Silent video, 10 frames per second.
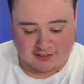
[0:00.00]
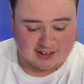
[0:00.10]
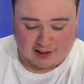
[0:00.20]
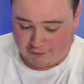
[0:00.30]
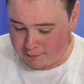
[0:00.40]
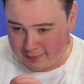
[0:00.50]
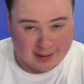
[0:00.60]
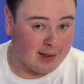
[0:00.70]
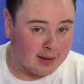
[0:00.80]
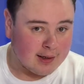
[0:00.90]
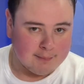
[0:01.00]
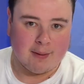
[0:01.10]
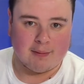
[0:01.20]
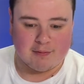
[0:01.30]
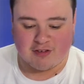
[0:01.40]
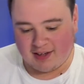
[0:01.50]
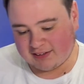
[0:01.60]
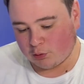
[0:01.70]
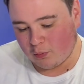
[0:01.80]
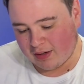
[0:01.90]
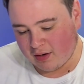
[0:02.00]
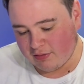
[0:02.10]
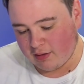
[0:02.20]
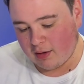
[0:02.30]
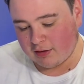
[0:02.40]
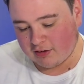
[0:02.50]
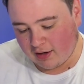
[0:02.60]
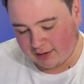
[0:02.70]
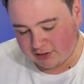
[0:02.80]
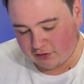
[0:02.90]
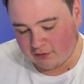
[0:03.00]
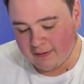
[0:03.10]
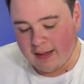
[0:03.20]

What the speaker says: So for me, Birmingham City to win the title.